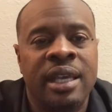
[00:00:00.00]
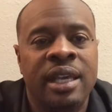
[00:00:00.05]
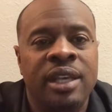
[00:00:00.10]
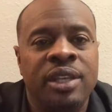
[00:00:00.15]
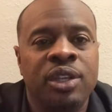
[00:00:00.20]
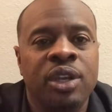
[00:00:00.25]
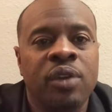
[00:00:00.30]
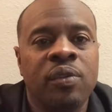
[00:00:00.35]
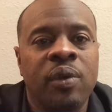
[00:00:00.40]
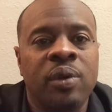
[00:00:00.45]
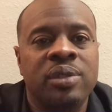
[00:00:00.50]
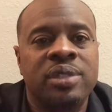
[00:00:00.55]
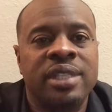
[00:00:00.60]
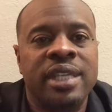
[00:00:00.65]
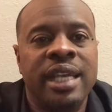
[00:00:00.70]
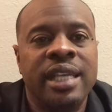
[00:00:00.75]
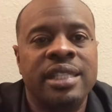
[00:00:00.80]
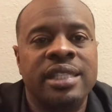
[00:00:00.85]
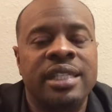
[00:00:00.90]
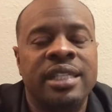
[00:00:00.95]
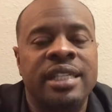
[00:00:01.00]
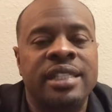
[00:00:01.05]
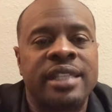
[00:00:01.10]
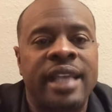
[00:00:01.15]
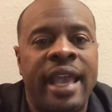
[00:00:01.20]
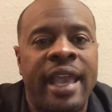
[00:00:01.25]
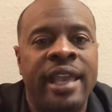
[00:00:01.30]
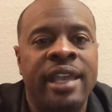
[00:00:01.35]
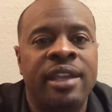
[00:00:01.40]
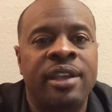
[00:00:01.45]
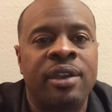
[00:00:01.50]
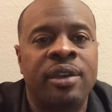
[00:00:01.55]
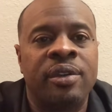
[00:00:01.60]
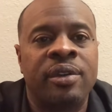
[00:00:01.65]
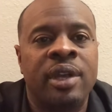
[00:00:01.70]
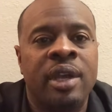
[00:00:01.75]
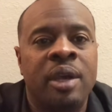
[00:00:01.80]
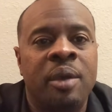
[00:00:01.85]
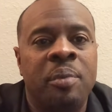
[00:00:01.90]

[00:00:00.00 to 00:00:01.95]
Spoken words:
Your rotation is anchored